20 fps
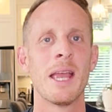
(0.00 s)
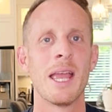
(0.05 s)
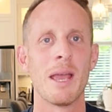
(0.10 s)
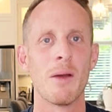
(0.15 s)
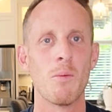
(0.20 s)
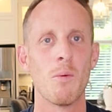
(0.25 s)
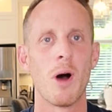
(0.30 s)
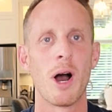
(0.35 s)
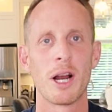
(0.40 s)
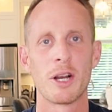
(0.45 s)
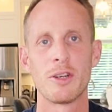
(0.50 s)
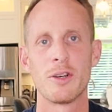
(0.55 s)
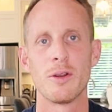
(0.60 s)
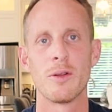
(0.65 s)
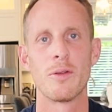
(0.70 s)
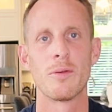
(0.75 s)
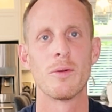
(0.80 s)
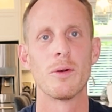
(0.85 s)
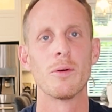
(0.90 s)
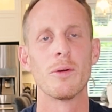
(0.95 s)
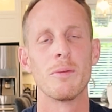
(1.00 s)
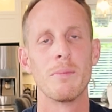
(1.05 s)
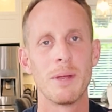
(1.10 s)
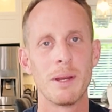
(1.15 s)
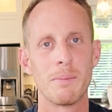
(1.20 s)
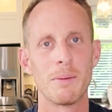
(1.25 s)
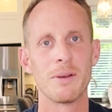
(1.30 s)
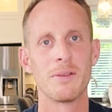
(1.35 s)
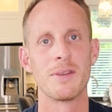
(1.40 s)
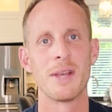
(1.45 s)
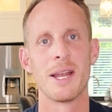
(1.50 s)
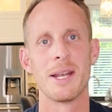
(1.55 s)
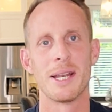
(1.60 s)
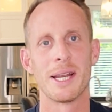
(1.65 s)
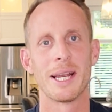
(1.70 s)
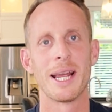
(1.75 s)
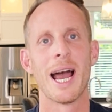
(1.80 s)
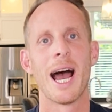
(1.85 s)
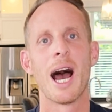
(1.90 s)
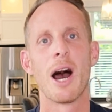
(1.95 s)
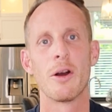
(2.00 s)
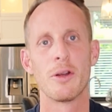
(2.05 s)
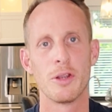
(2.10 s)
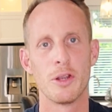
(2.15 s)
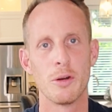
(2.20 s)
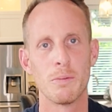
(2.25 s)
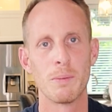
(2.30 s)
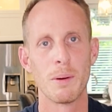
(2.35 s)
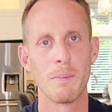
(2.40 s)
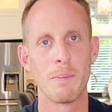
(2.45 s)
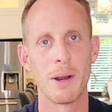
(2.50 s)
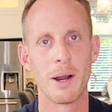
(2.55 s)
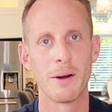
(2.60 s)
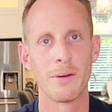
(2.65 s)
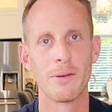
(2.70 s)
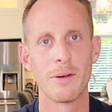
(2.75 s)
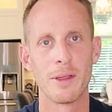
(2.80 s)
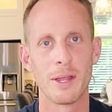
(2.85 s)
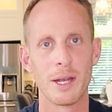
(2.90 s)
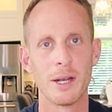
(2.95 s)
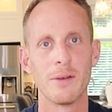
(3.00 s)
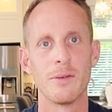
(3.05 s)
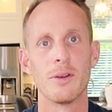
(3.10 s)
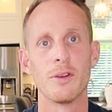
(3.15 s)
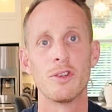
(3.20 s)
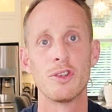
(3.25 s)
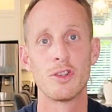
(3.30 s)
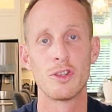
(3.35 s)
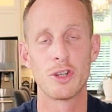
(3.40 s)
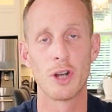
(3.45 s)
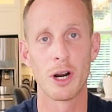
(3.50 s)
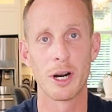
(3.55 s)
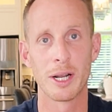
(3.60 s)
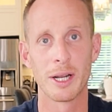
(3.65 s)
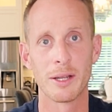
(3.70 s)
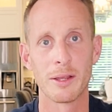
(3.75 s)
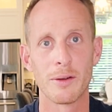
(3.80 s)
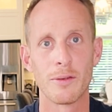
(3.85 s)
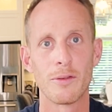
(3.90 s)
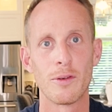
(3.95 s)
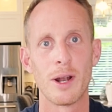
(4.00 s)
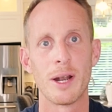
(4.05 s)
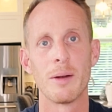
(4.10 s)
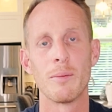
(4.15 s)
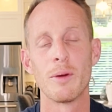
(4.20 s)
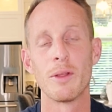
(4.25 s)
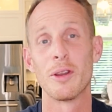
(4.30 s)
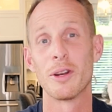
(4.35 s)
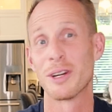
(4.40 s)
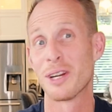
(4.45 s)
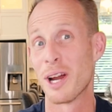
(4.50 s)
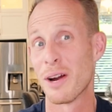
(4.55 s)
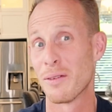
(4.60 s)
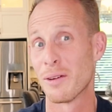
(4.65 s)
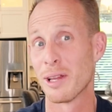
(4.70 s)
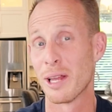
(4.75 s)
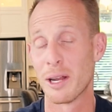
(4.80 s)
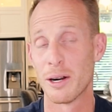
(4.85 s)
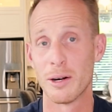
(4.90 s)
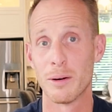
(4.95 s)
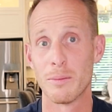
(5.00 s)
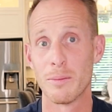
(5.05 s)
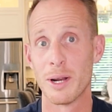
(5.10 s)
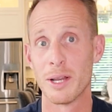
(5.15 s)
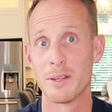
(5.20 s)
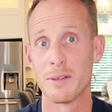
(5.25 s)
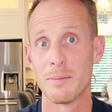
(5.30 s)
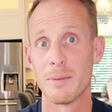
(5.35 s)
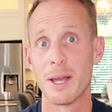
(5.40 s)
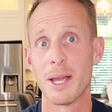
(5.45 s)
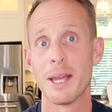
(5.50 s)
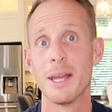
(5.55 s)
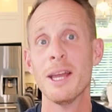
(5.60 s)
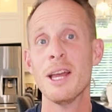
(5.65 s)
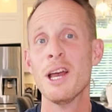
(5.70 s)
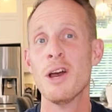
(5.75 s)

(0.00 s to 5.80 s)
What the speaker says: It walks you through with me presenting how you prepare for the interview, starting at the front end with your cover letter and resume.